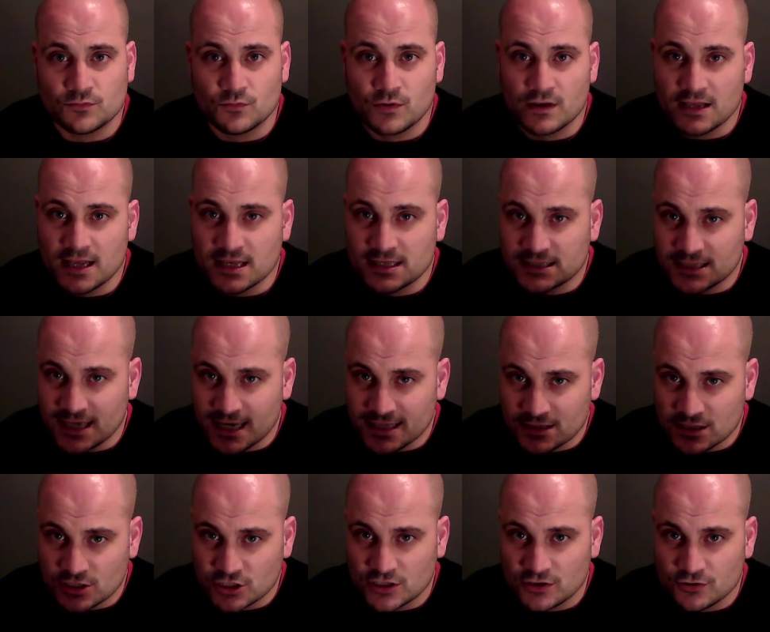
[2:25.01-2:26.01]
We need to test
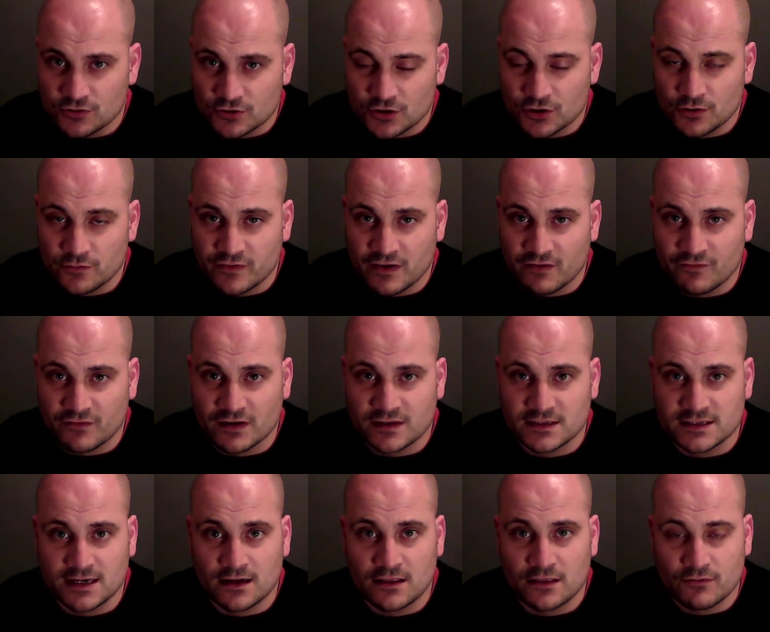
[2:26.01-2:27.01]
the children who have given
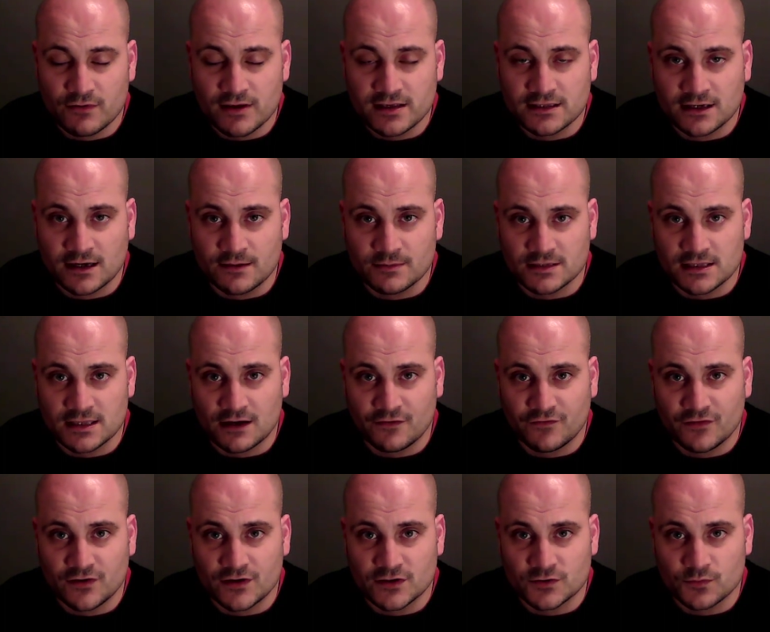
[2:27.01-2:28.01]
consent 3 times in that
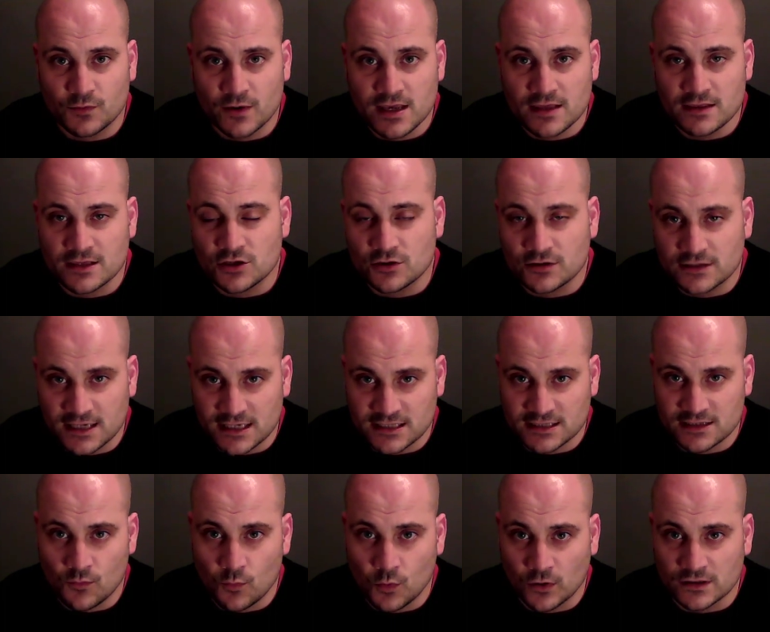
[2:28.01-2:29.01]
first week, then you'd test
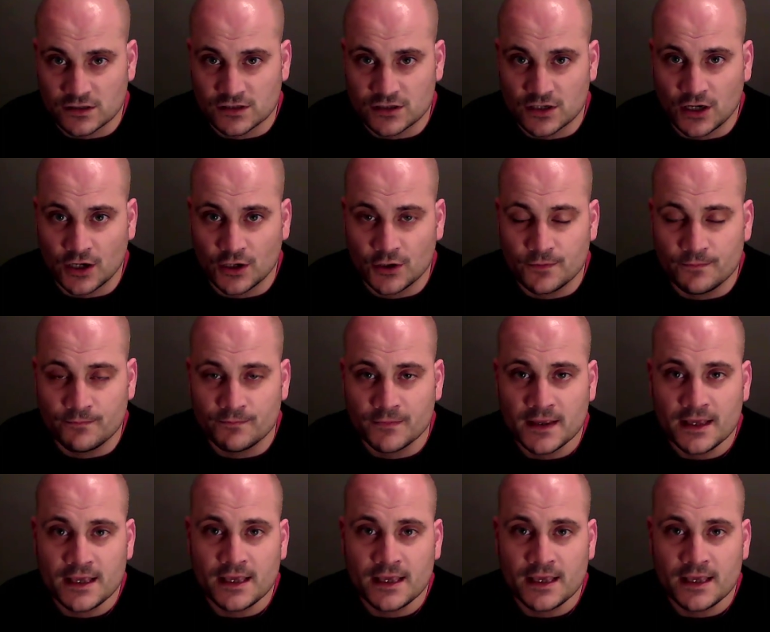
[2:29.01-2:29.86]
them once at home,